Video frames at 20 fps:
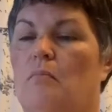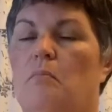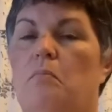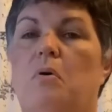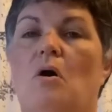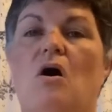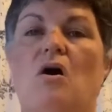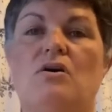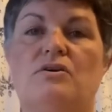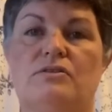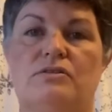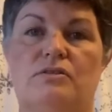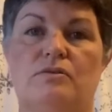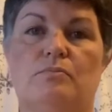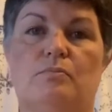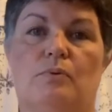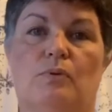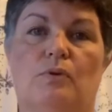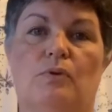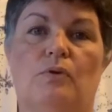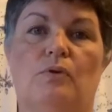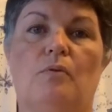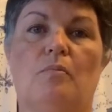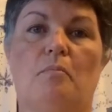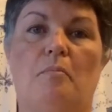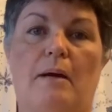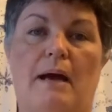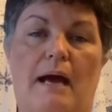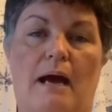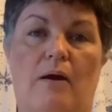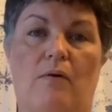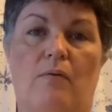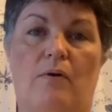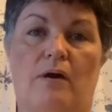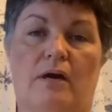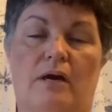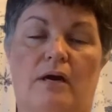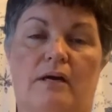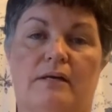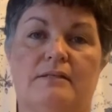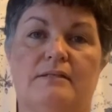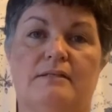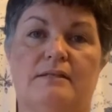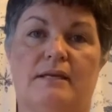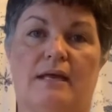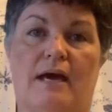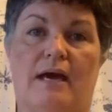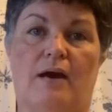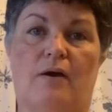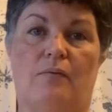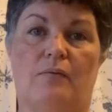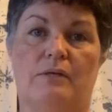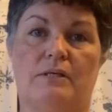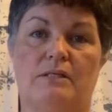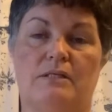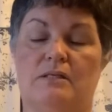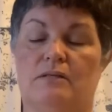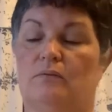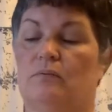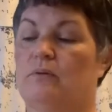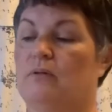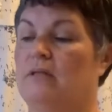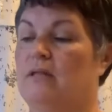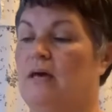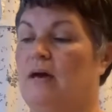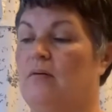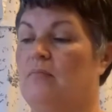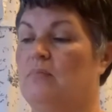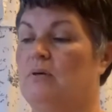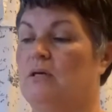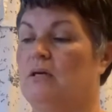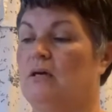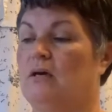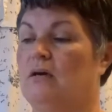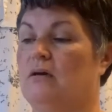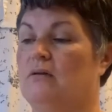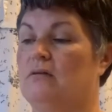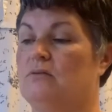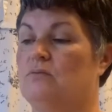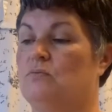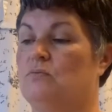possible power cuts and how we deal with that, because